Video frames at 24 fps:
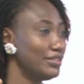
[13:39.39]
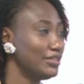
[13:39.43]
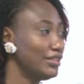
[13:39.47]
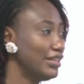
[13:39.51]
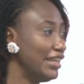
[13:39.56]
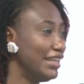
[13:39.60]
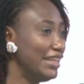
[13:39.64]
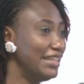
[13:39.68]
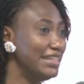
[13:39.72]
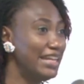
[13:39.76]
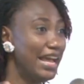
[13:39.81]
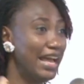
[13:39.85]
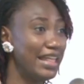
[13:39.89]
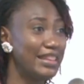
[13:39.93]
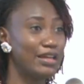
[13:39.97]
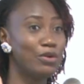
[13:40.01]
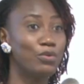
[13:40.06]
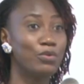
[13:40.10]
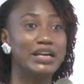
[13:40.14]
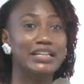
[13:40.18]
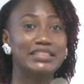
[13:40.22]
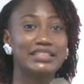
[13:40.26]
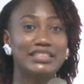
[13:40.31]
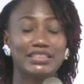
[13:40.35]
In other
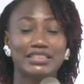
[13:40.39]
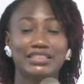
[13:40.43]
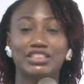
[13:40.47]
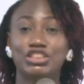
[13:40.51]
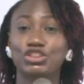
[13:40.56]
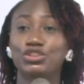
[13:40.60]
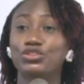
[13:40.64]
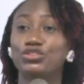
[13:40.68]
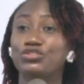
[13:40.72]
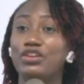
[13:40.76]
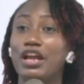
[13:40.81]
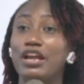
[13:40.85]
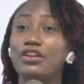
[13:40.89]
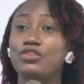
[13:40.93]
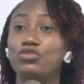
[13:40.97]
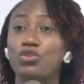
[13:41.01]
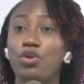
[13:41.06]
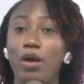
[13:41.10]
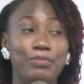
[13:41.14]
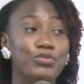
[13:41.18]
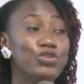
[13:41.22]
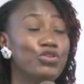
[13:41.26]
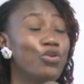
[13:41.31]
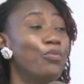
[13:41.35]
words, children grow
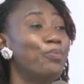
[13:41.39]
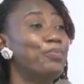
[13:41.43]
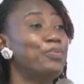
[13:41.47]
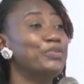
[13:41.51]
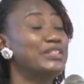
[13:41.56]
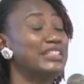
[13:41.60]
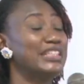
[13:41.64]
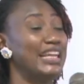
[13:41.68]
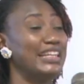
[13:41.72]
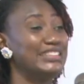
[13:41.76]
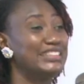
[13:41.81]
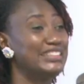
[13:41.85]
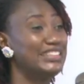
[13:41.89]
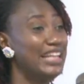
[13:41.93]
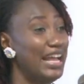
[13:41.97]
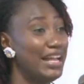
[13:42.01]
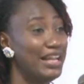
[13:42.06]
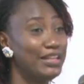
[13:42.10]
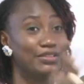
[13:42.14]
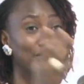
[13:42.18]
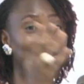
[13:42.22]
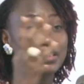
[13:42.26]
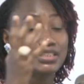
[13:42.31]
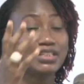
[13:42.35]
up. You put a
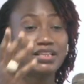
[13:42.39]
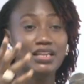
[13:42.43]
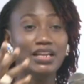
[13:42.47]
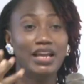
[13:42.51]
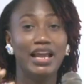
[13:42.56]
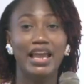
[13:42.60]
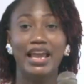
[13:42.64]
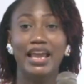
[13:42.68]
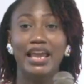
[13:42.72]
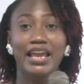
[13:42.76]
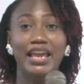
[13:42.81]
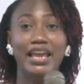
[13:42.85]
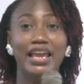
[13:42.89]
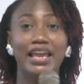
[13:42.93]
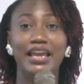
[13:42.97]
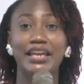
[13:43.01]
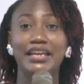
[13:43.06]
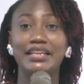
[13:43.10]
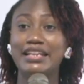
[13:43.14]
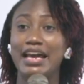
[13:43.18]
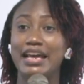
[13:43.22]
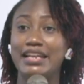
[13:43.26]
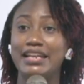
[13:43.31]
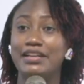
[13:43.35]
child
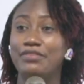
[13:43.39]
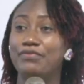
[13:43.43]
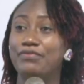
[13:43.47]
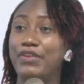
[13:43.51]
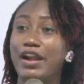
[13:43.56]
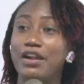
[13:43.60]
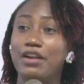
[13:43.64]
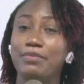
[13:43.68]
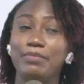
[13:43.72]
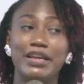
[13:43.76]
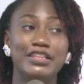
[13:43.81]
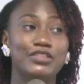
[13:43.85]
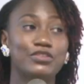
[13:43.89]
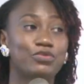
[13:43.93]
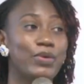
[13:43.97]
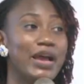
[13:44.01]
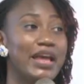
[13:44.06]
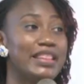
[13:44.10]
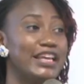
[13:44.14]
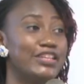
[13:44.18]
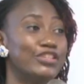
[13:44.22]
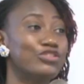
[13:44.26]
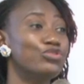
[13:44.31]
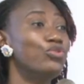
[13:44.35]
in an environment where
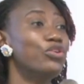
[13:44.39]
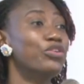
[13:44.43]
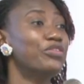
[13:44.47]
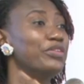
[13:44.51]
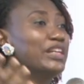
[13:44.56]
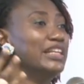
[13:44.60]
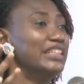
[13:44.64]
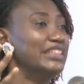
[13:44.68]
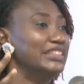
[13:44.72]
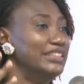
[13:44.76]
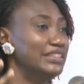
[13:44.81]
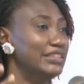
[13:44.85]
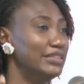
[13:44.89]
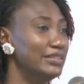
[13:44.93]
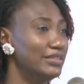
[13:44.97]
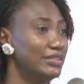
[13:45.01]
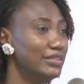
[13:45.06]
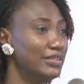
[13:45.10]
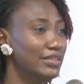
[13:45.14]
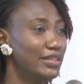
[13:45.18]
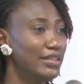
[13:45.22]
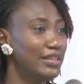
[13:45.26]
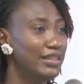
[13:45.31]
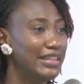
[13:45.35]
there's no religion.
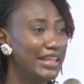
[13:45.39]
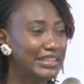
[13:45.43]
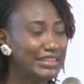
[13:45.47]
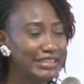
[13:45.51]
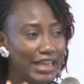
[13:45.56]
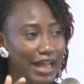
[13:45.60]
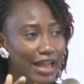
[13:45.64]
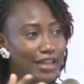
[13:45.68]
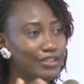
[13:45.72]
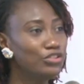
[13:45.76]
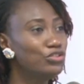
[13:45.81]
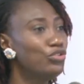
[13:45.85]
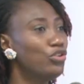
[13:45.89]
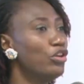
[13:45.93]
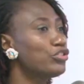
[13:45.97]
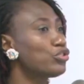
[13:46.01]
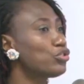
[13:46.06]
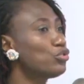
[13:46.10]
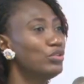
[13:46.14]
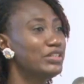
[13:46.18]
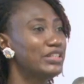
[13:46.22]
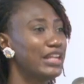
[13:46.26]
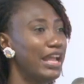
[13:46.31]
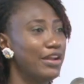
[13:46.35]
The child knows
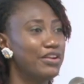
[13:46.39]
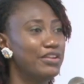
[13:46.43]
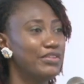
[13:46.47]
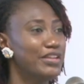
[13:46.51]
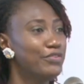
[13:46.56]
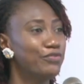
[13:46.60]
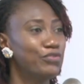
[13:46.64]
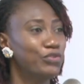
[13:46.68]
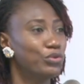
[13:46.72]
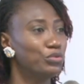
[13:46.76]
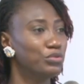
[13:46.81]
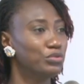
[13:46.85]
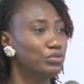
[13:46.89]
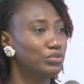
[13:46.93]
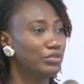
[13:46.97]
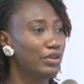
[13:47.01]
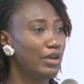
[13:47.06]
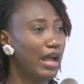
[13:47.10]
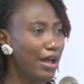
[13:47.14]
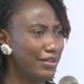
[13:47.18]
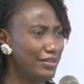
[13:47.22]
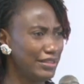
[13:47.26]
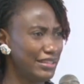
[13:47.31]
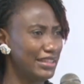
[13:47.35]
good and evil.
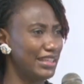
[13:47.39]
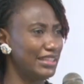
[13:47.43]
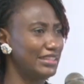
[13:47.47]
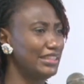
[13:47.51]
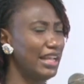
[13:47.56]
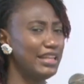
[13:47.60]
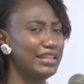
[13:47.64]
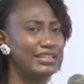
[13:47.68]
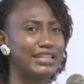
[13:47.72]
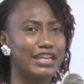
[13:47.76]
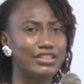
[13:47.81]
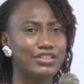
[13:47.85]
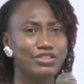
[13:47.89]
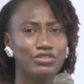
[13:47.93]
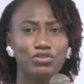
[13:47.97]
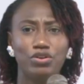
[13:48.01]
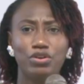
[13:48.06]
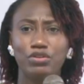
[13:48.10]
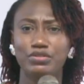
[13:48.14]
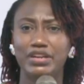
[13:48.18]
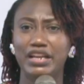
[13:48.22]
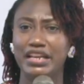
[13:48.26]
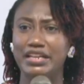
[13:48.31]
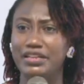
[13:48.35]
How did the child get to know
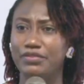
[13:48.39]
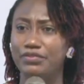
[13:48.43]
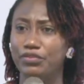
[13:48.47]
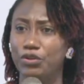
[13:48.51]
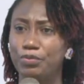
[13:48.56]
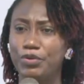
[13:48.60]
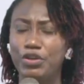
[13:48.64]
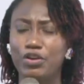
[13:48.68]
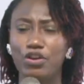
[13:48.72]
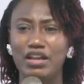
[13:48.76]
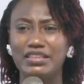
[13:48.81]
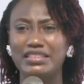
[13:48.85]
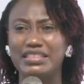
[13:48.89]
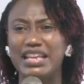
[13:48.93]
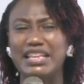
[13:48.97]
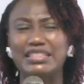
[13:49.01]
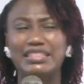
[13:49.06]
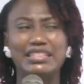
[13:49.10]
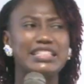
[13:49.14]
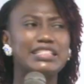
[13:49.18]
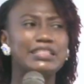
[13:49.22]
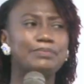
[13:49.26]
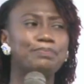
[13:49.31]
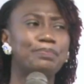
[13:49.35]
good and evil? Because there's
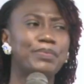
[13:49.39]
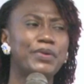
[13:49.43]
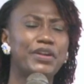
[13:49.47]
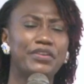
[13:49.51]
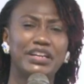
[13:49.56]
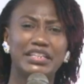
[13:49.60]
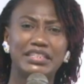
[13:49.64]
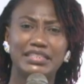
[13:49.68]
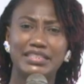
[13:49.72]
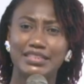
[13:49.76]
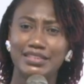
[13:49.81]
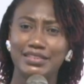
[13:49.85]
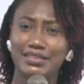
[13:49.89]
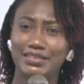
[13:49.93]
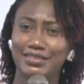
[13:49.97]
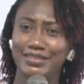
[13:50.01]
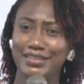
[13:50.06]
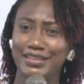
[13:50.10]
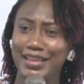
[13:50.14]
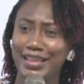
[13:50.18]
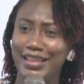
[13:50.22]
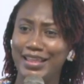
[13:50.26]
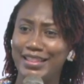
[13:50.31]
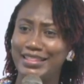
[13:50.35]
a spirit
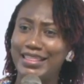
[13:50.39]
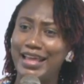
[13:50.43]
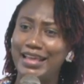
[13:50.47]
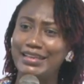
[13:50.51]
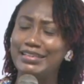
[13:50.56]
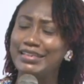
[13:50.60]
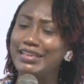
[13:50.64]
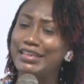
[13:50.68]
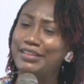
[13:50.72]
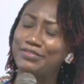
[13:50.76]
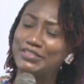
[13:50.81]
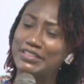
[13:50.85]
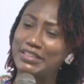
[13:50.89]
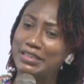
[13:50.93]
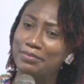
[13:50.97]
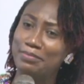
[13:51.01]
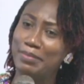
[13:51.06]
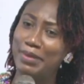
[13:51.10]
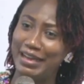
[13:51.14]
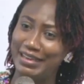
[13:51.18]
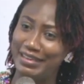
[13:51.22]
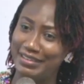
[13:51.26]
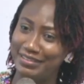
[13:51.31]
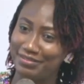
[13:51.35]
that lives in man.